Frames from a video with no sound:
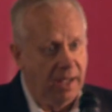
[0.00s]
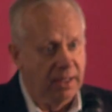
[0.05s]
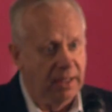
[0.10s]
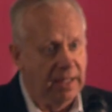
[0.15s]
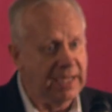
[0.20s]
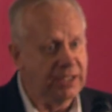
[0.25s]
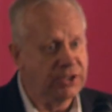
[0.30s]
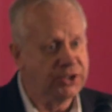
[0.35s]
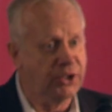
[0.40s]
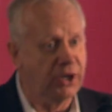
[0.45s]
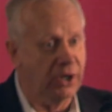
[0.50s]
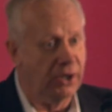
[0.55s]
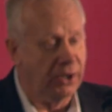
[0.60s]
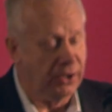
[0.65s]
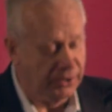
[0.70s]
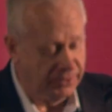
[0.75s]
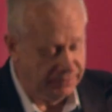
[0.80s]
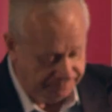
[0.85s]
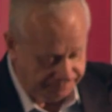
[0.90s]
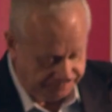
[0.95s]
Last
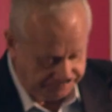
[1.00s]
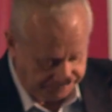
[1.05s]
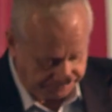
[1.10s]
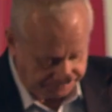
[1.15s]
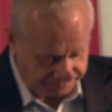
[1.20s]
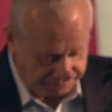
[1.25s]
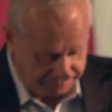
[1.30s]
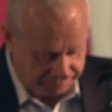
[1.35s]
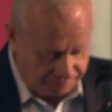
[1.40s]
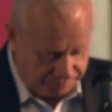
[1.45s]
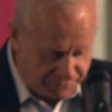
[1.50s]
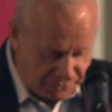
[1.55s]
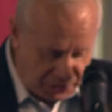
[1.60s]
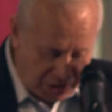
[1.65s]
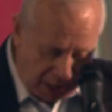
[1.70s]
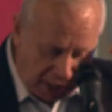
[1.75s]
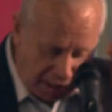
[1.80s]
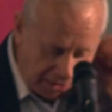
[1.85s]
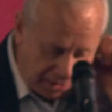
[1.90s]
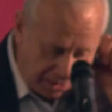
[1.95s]
year,
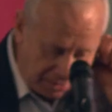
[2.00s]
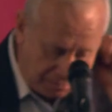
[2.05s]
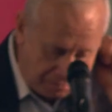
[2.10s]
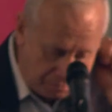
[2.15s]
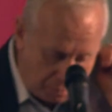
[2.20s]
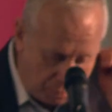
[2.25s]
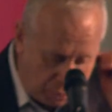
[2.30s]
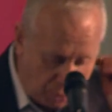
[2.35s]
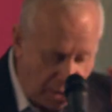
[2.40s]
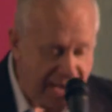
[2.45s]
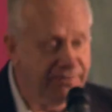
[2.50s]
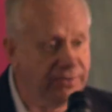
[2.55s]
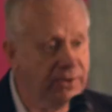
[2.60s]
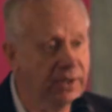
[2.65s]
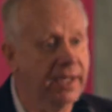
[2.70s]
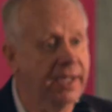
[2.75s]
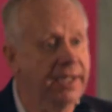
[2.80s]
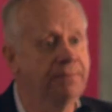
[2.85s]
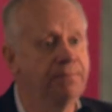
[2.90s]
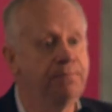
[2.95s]
Doug
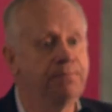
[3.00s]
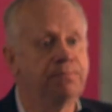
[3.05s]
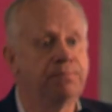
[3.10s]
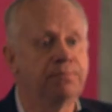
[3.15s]
bravely